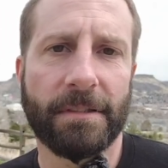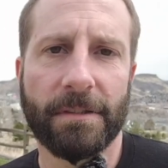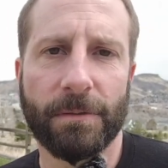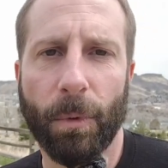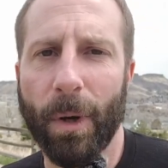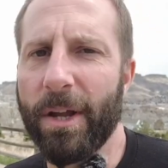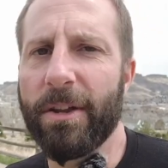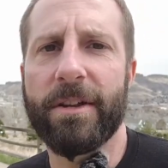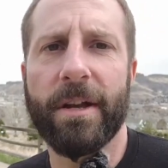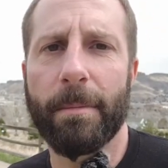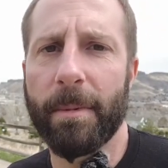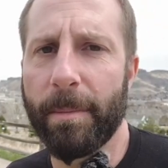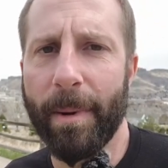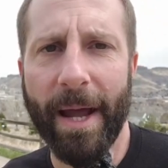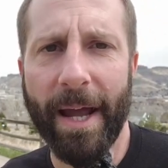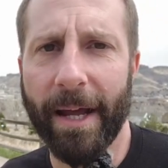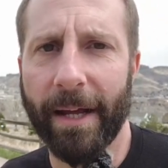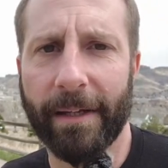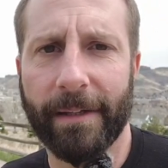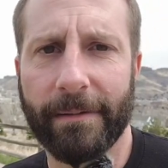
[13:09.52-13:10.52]
why are you coming
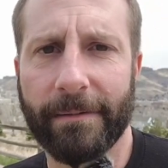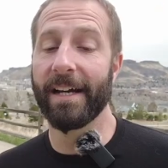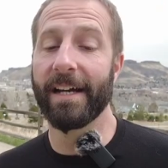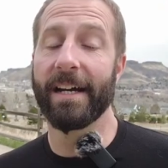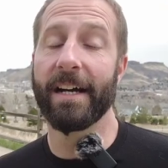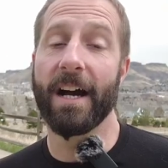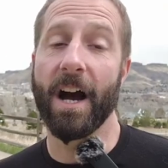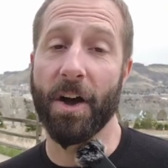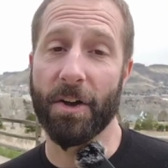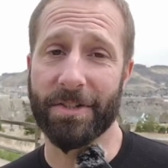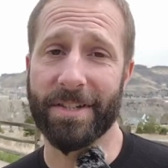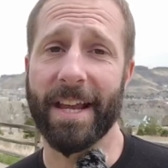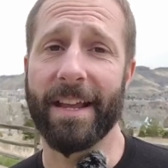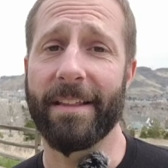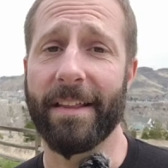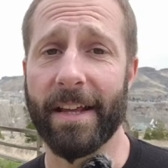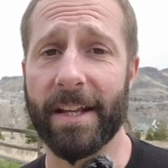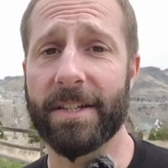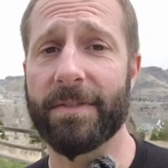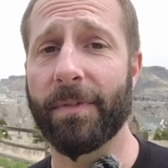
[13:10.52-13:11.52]
back? I'll say
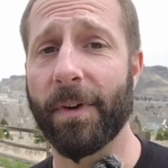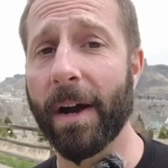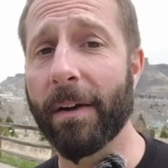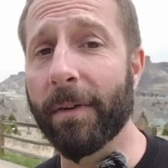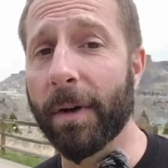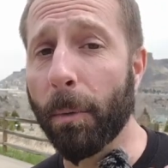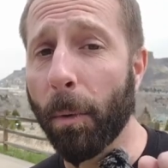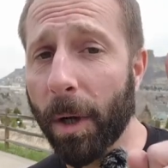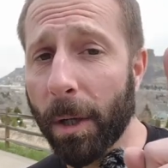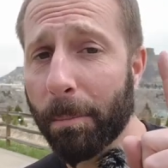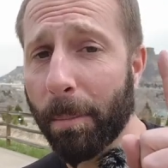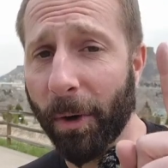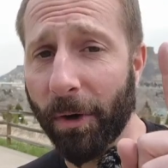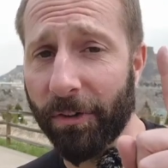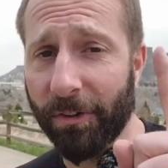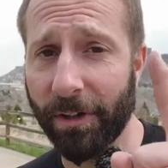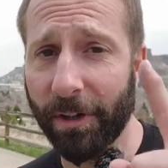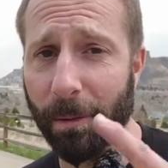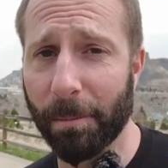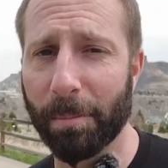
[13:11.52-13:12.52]
this, for every one
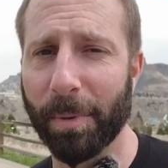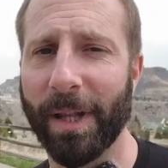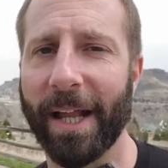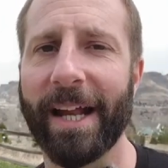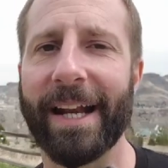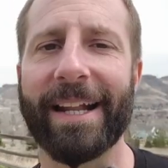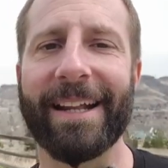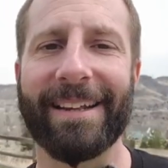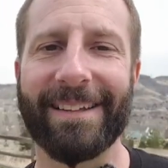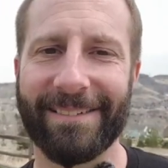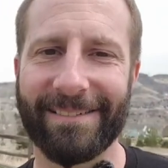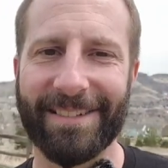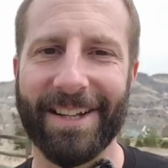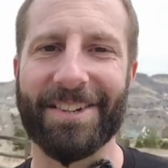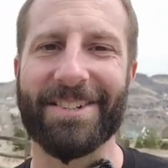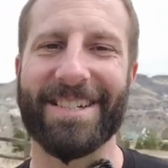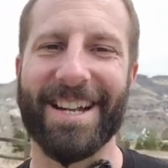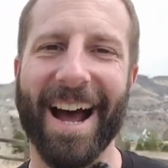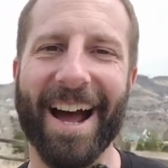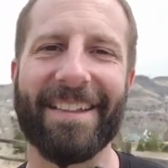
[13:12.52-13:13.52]
person complaining,
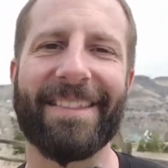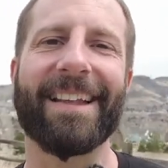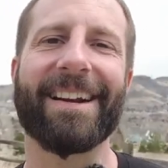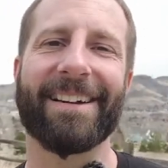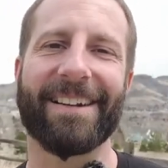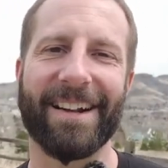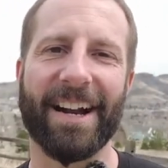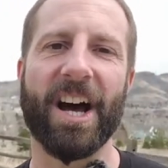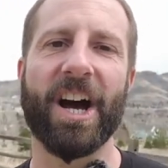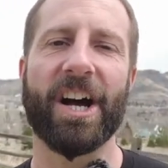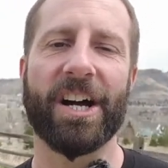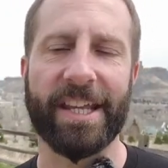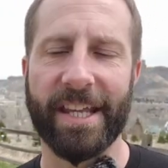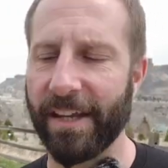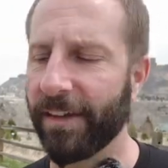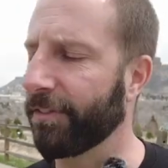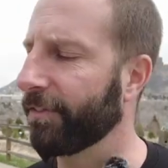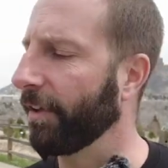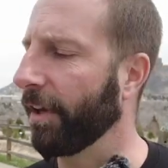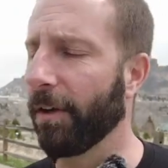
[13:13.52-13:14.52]
there's nine that are gonna hug
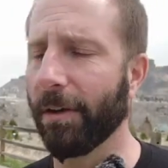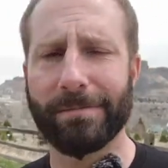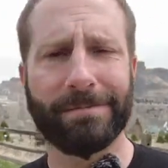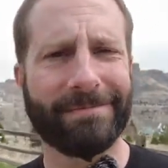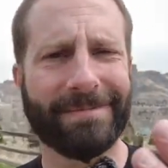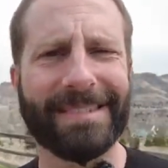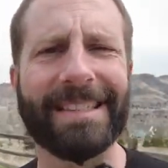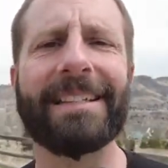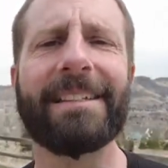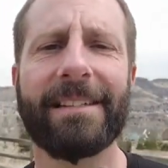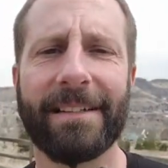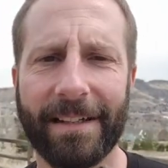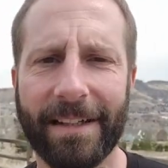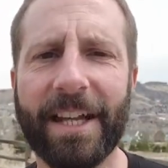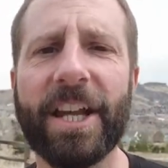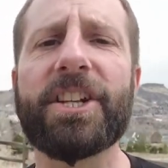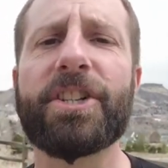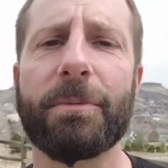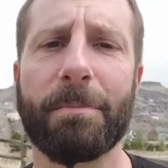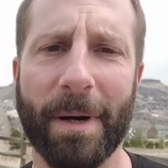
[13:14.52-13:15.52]
you, so
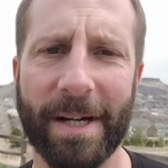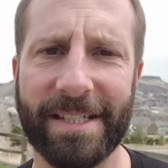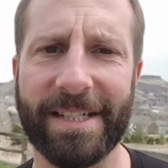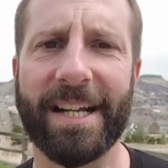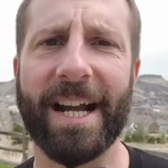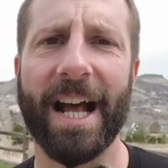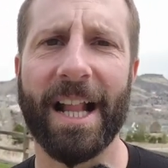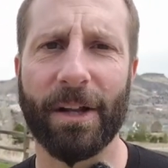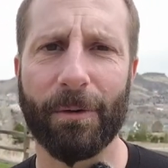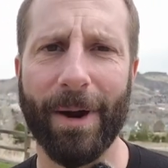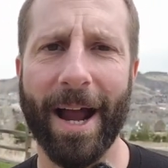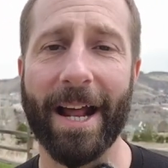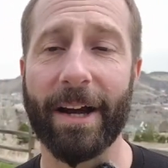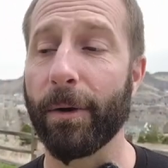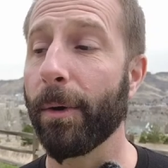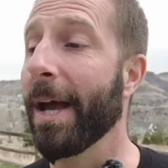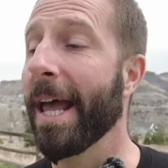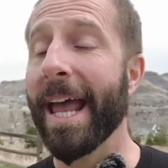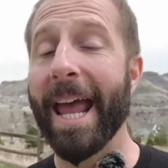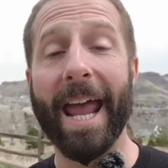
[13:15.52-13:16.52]
get your butt to
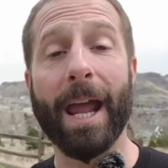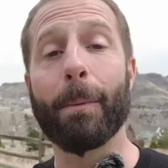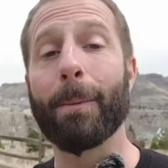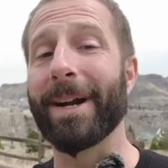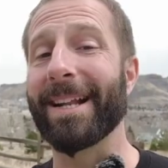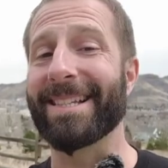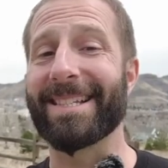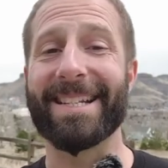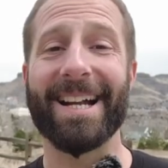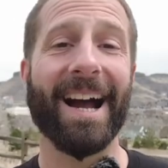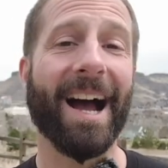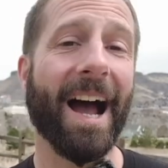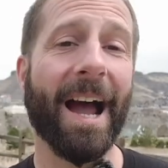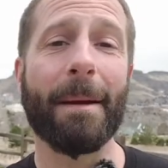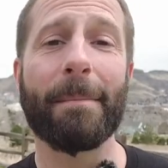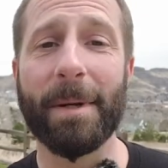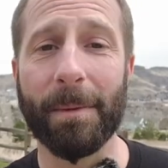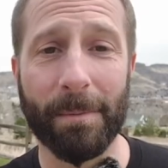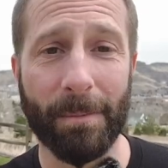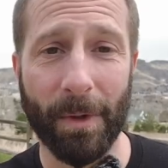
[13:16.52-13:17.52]
Colorado. And when it's
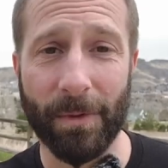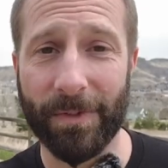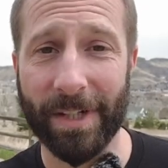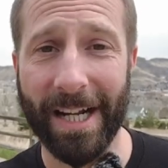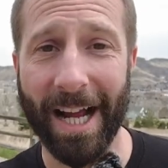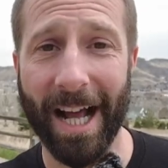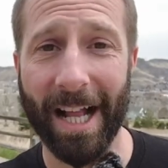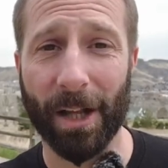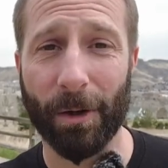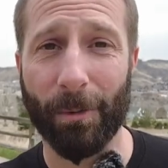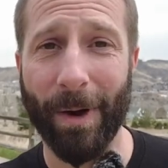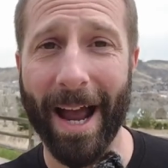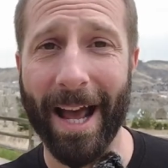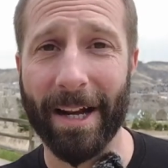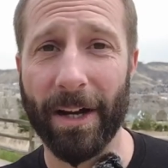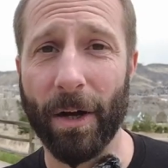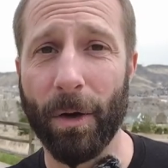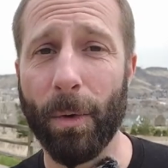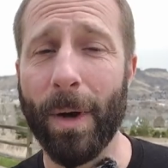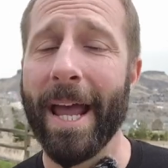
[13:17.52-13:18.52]
time to move to
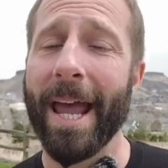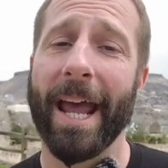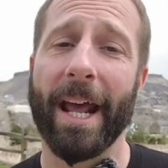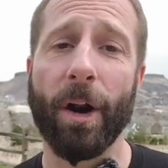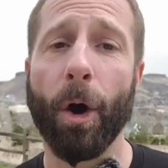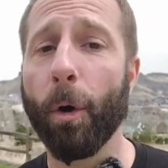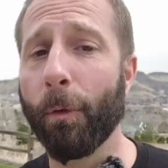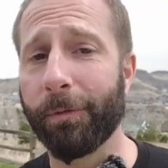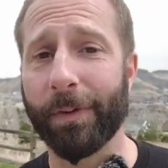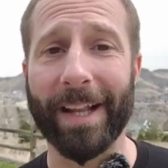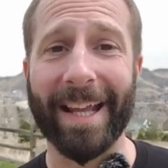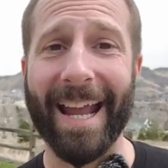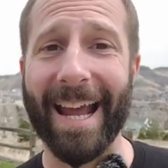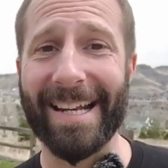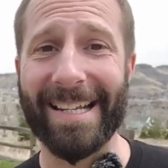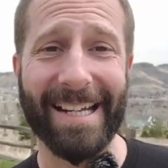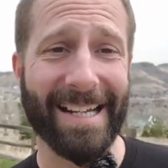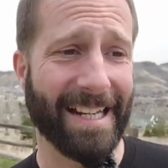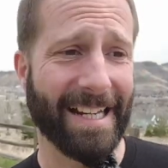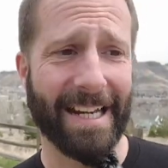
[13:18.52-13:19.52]
Colorado, and hopefully I
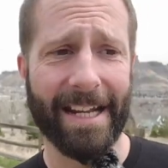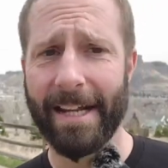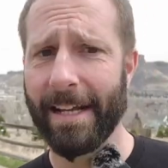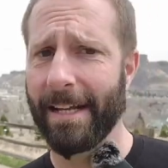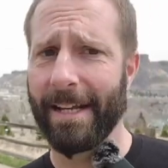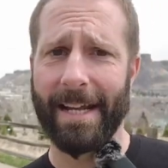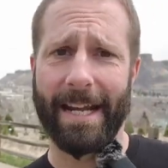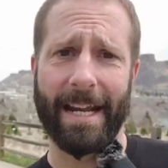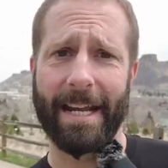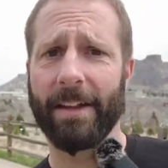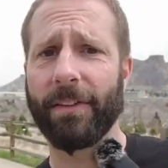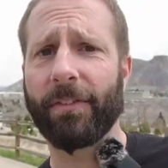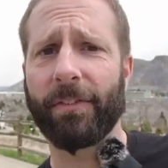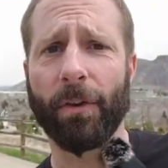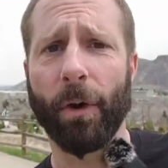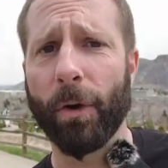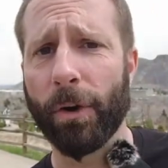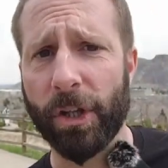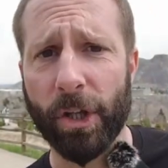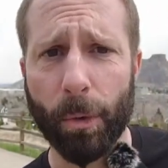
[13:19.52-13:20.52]
didn't
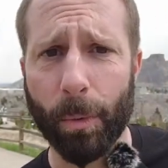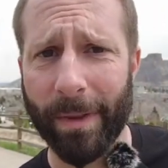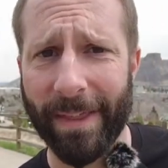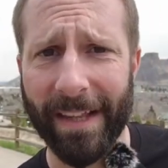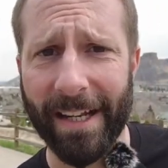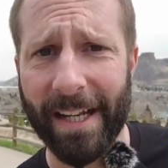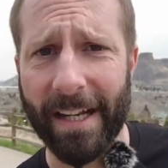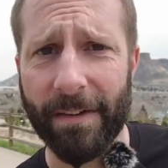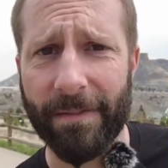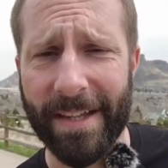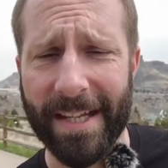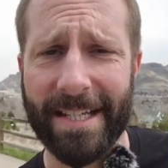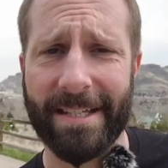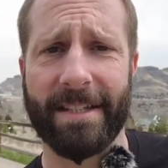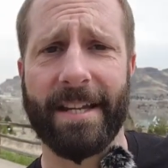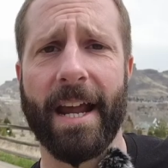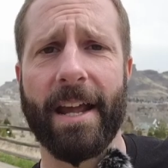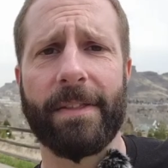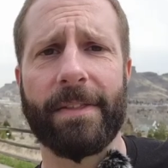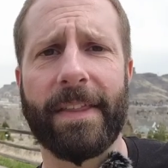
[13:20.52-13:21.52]
insult you with any of these
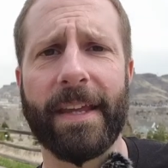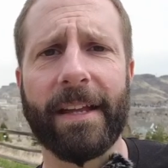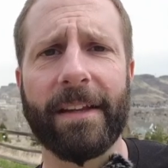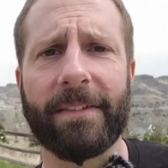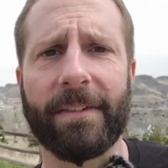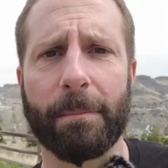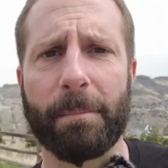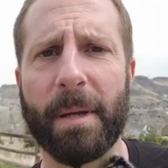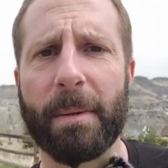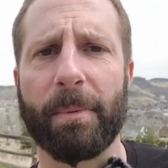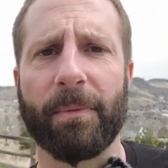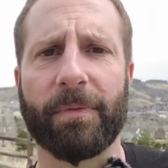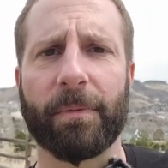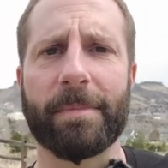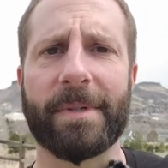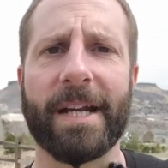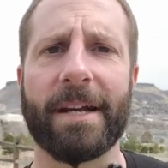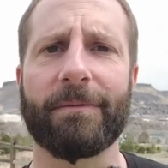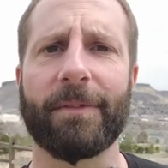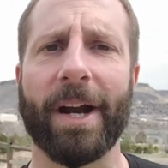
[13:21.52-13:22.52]
ten things that people
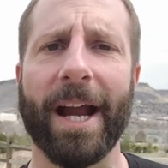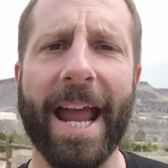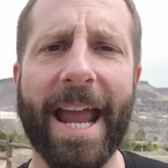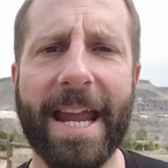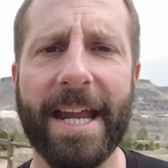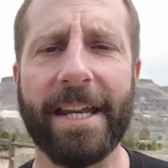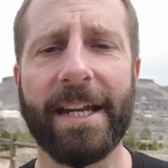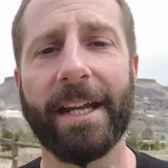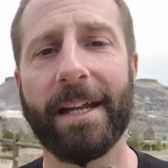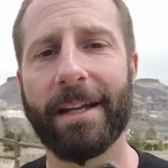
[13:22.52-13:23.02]
from Denver hate,